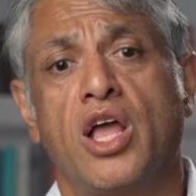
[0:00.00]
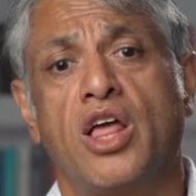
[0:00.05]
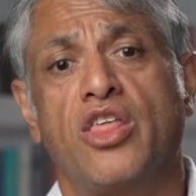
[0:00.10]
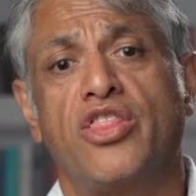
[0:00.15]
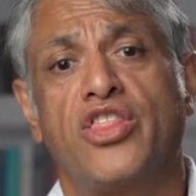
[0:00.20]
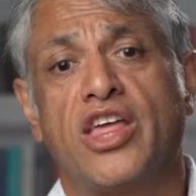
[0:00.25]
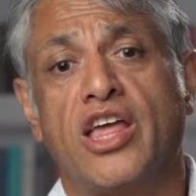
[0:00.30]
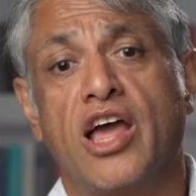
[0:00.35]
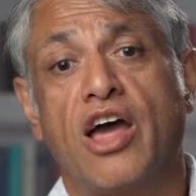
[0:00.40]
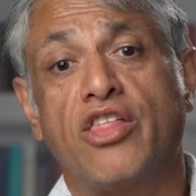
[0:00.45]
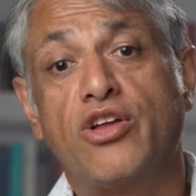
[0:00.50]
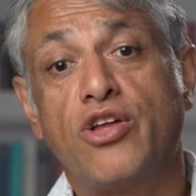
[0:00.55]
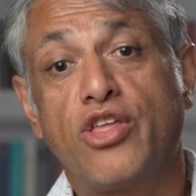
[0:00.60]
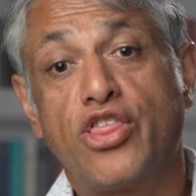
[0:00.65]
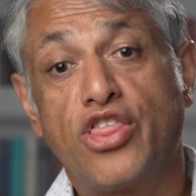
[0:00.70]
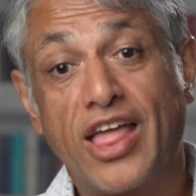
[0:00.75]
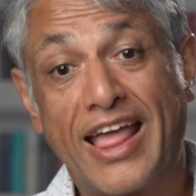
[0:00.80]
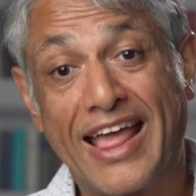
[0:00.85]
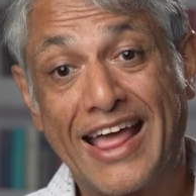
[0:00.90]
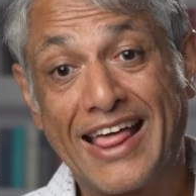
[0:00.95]
The other
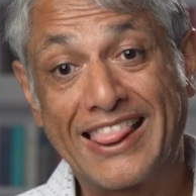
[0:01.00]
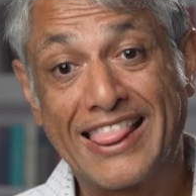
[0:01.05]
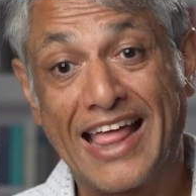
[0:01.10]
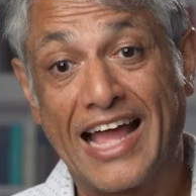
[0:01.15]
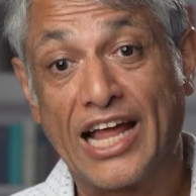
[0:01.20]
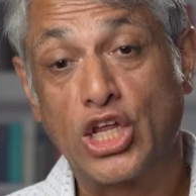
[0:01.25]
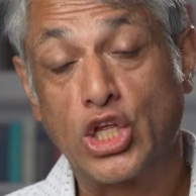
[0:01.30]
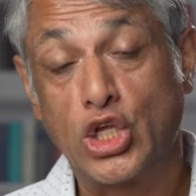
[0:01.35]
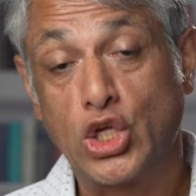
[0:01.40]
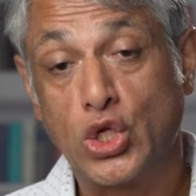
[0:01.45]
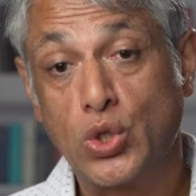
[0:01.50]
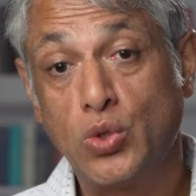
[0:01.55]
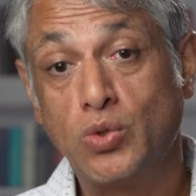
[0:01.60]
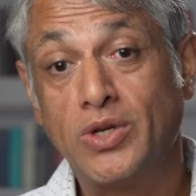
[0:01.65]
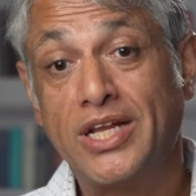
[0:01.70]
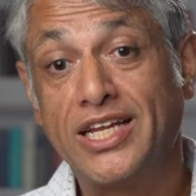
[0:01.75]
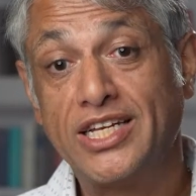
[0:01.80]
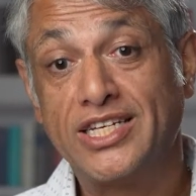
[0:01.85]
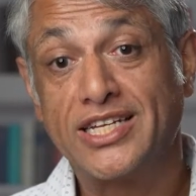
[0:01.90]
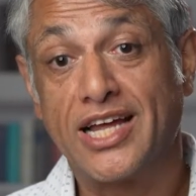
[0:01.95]
thing that you
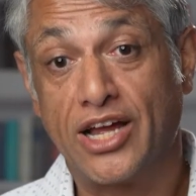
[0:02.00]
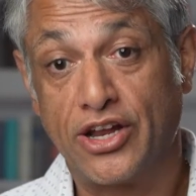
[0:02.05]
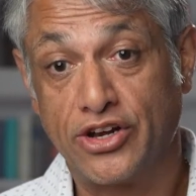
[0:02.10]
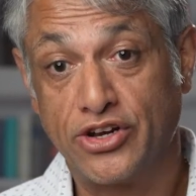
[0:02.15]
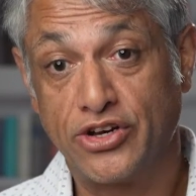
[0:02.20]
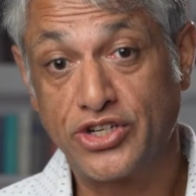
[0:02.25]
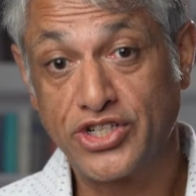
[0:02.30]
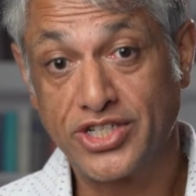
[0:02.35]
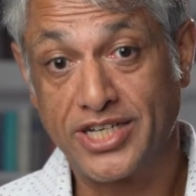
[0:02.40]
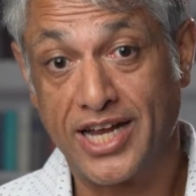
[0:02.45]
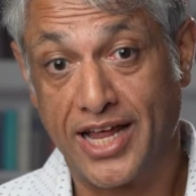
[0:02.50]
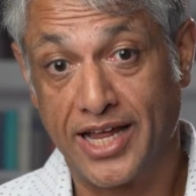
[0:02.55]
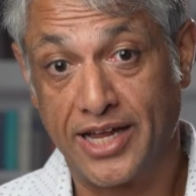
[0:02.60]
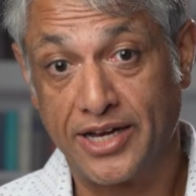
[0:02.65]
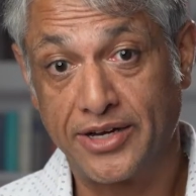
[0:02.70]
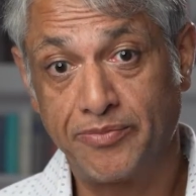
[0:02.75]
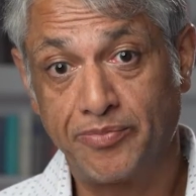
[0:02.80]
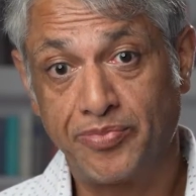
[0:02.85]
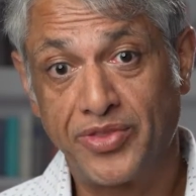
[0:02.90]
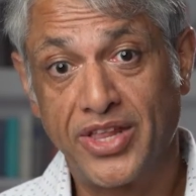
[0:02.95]
need to understand